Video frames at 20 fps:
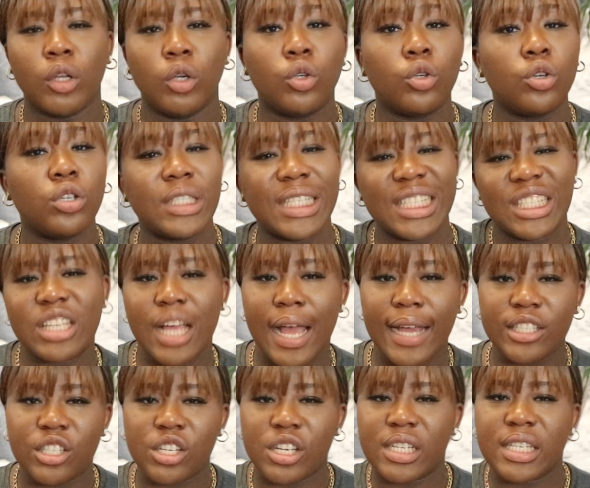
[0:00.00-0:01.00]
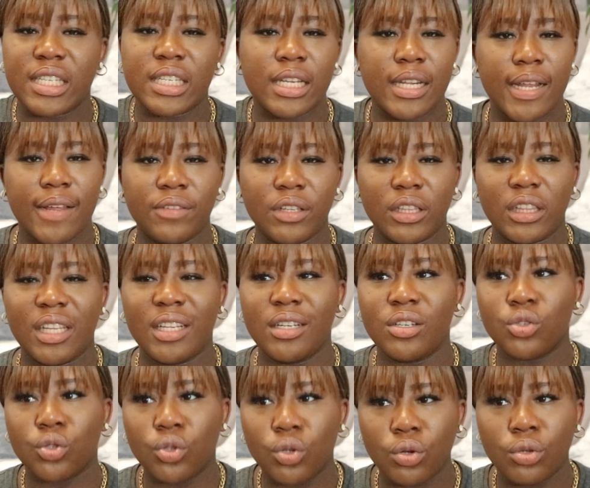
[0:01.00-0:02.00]
good detergents and everything
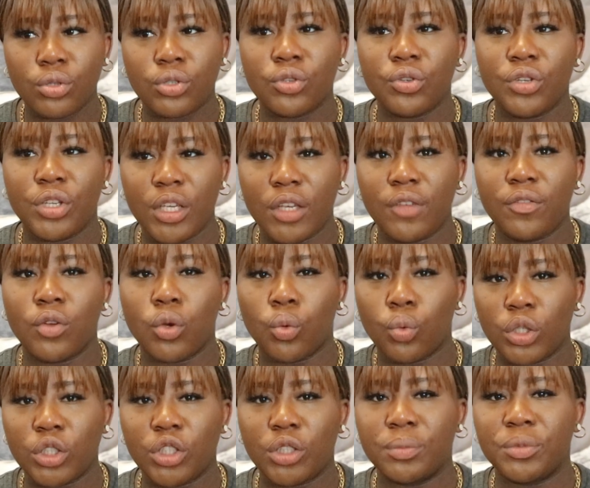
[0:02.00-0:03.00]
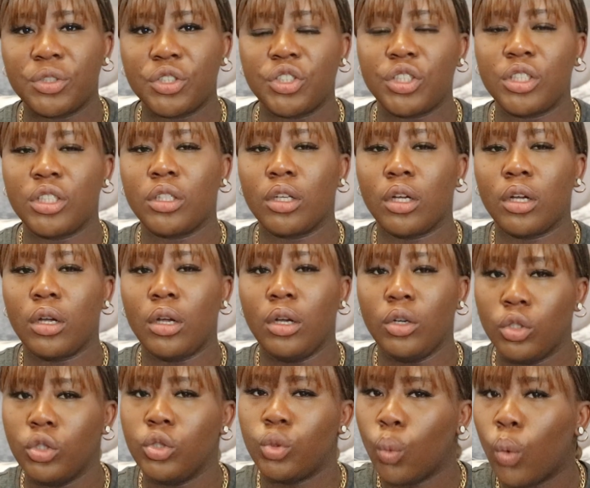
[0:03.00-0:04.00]
it's good to give your washing machine a
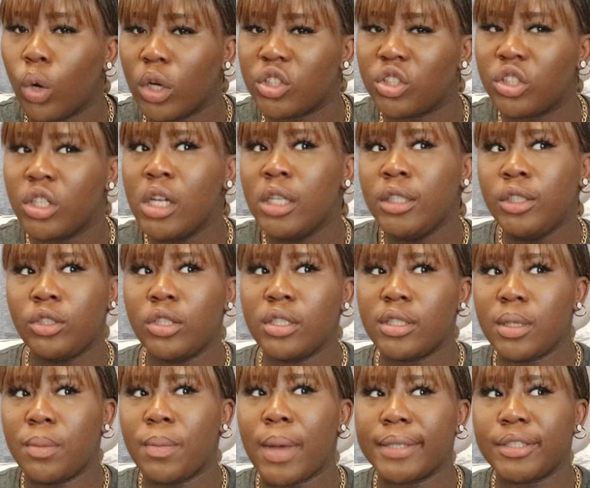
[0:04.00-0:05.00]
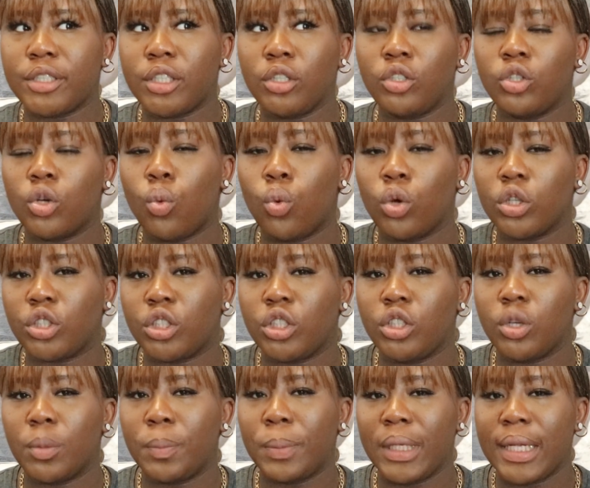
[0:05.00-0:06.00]
good wash just imagine you're
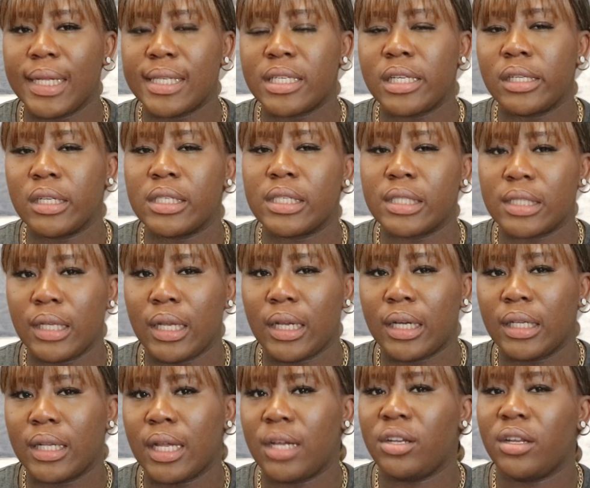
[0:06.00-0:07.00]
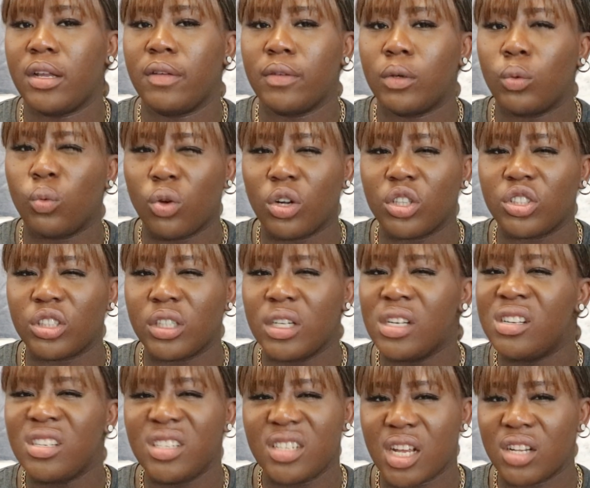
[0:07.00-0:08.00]
washing your plate in a sink that you never wash
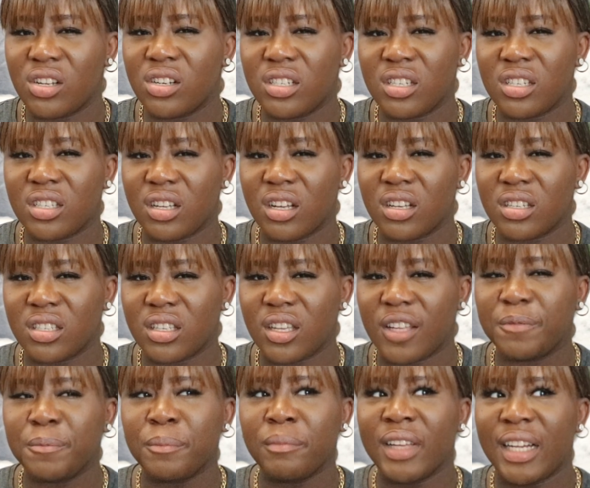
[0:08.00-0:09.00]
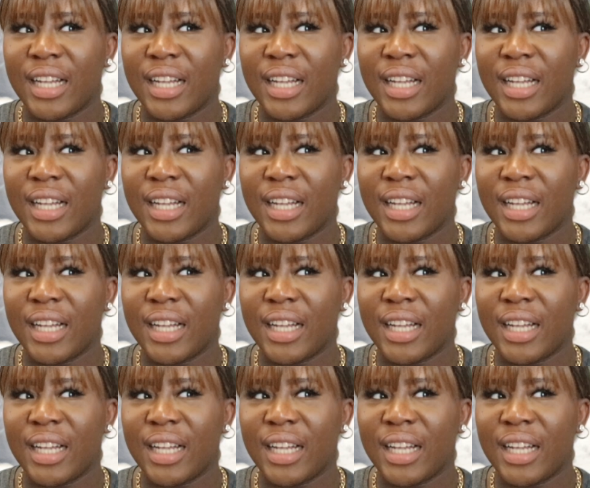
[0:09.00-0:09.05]
they're not disgusting.